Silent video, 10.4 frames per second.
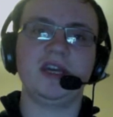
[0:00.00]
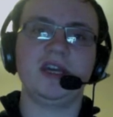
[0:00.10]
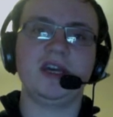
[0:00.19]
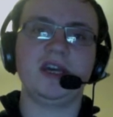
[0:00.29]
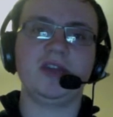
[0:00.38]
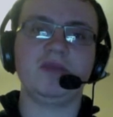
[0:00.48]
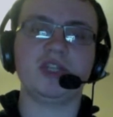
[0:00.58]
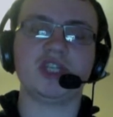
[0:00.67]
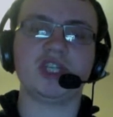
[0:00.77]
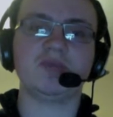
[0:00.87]
there were
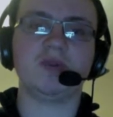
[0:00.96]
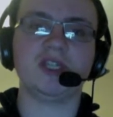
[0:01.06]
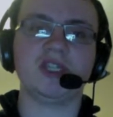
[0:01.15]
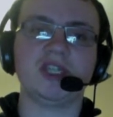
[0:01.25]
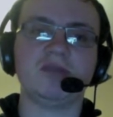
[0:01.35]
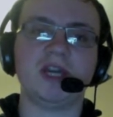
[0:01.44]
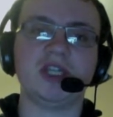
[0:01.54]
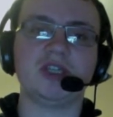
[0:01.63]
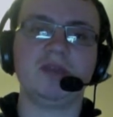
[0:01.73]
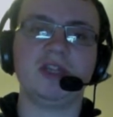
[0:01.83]
some spots in this
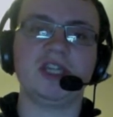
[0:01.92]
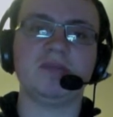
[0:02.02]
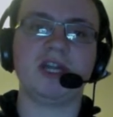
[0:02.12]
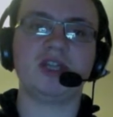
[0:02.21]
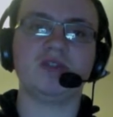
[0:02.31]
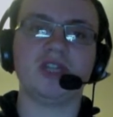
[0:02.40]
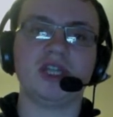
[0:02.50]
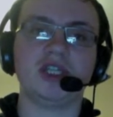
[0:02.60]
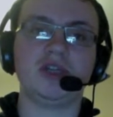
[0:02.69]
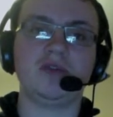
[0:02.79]
match. I mean, this match was
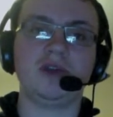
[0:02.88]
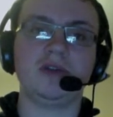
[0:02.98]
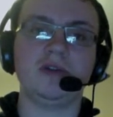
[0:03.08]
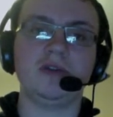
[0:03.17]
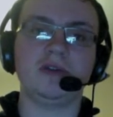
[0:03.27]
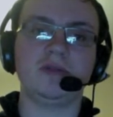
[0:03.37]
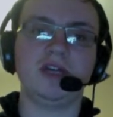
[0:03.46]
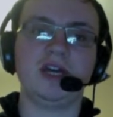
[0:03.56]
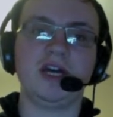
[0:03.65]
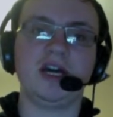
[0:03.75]
actually quite good. I mean,
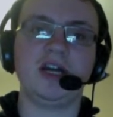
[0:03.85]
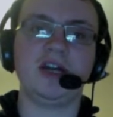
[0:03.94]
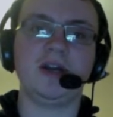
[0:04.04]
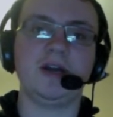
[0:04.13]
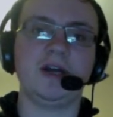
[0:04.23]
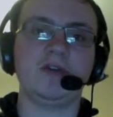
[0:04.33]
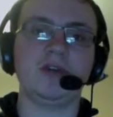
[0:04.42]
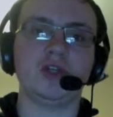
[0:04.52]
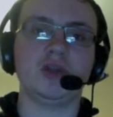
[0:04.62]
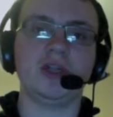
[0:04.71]
I quite
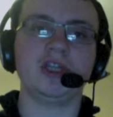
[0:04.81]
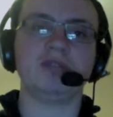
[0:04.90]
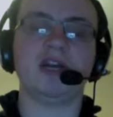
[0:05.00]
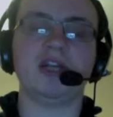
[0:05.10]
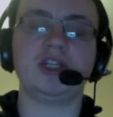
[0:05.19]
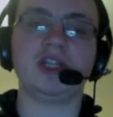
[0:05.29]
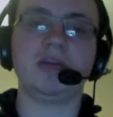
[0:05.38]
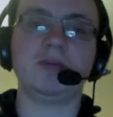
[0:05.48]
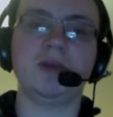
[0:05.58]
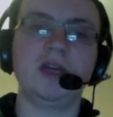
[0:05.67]
enjoyed this match.
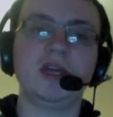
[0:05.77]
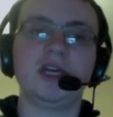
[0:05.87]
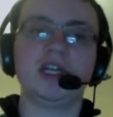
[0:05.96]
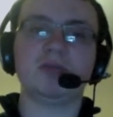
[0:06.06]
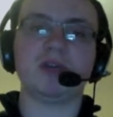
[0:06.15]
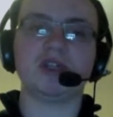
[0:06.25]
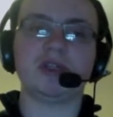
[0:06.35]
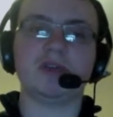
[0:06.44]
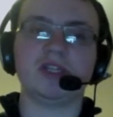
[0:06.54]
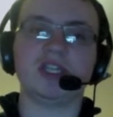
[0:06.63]
Especially
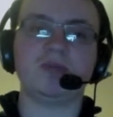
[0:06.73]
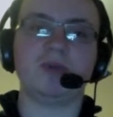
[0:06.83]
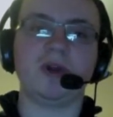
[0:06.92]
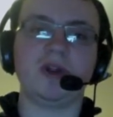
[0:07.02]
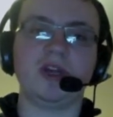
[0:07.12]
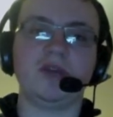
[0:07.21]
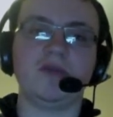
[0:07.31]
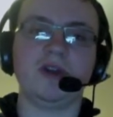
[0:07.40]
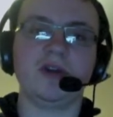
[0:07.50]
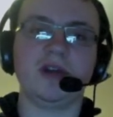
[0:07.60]
there was a spot like
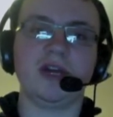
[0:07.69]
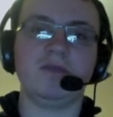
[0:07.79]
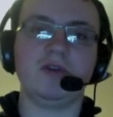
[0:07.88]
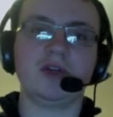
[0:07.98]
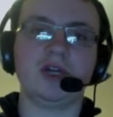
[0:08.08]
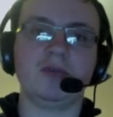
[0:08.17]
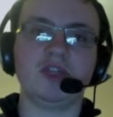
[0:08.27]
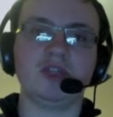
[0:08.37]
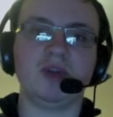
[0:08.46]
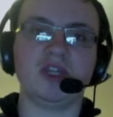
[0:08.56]
where or a couple of
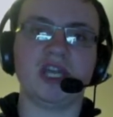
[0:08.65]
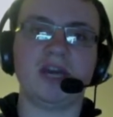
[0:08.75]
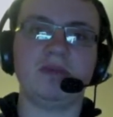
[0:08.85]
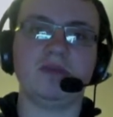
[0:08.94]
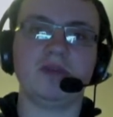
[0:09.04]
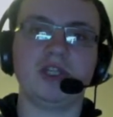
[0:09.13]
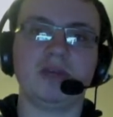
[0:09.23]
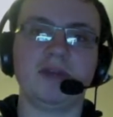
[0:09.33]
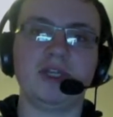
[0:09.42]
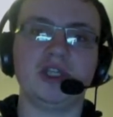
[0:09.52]
spots happened, which I'll
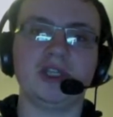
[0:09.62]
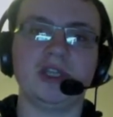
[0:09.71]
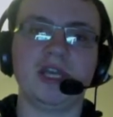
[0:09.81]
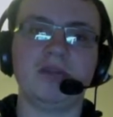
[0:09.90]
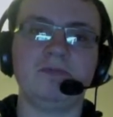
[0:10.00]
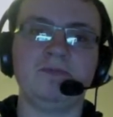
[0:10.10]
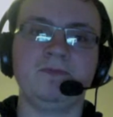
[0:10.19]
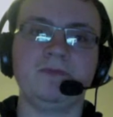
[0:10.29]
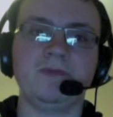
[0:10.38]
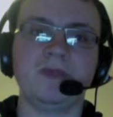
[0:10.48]
mention.
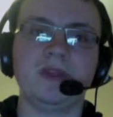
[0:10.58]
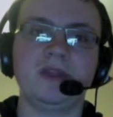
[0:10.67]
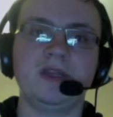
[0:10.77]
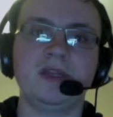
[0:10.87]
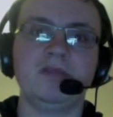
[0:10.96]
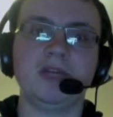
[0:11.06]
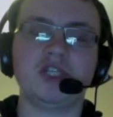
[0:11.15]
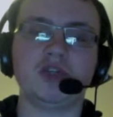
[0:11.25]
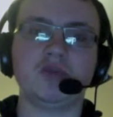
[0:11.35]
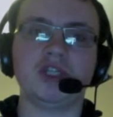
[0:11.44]
Big
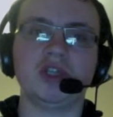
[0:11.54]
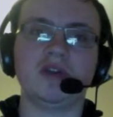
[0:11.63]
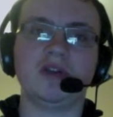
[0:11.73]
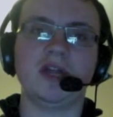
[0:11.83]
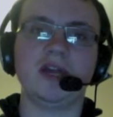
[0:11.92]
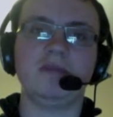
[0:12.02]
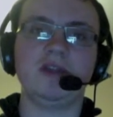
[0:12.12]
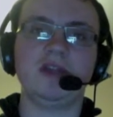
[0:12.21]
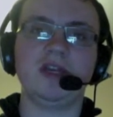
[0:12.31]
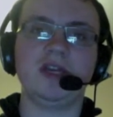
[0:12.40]
Show was sort of
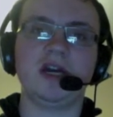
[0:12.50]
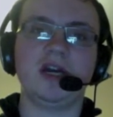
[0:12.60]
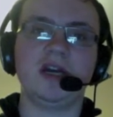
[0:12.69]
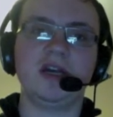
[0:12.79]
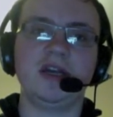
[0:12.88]
climbing the